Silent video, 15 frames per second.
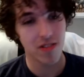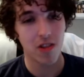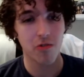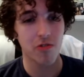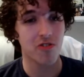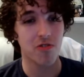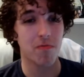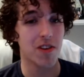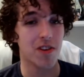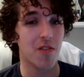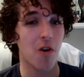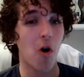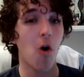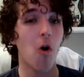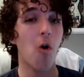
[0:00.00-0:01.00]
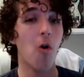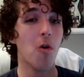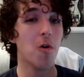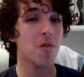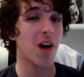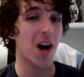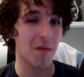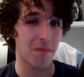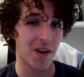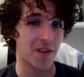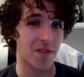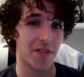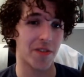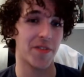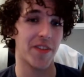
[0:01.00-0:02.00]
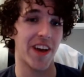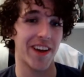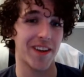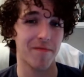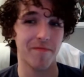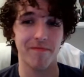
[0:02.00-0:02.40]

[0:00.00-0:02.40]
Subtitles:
We should be a whole lot better than that.